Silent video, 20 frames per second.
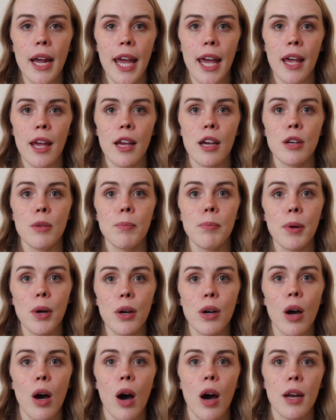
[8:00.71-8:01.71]
a
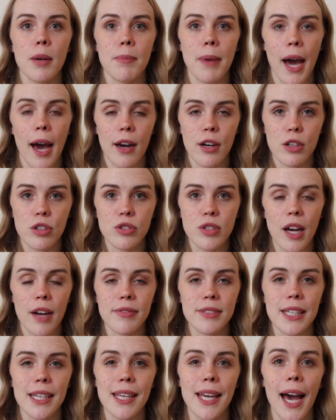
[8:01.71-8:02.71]
book on pattern
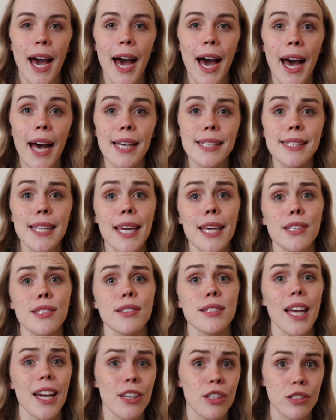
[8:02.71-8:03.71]
drafting has a
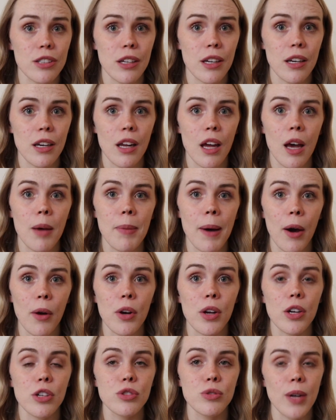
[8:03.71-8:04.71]
section
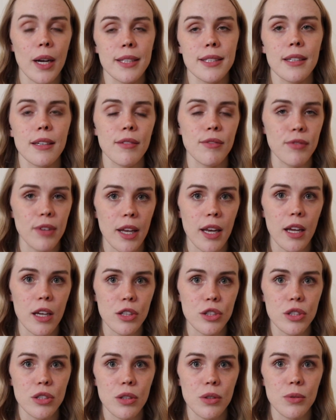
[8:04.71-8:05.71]
about addressing fit
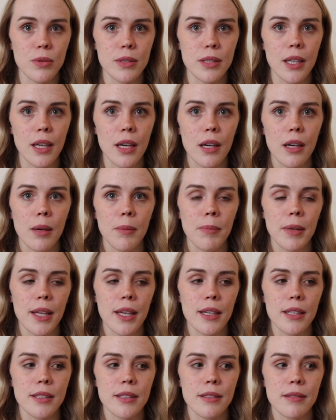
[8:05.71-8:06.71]
issues,
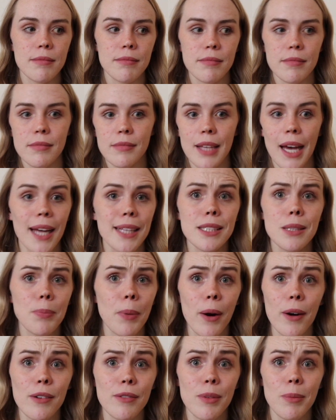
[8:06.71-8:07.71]
because that's a
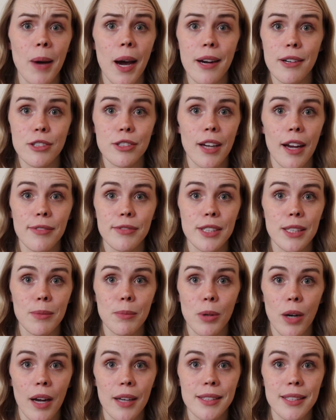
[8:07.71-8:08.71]
part of the pattern drafting
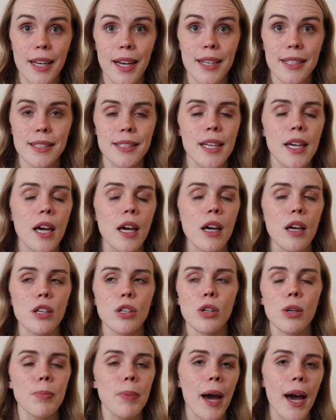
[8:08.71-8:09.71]
process.
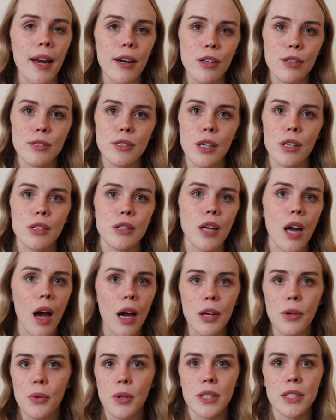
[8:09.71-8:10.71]
Your patterns are
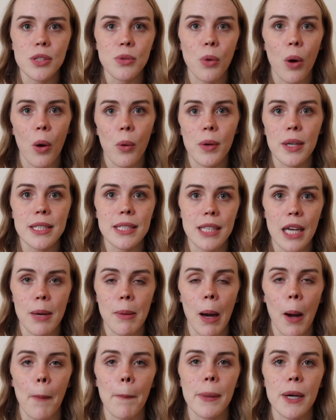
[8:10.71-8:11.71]
not going to always come
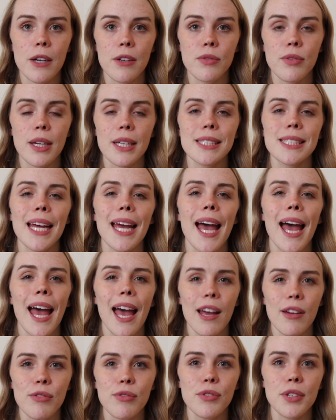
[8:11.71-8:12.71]
out perfect
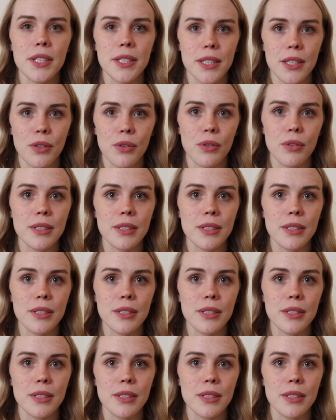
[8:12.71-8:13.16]
every single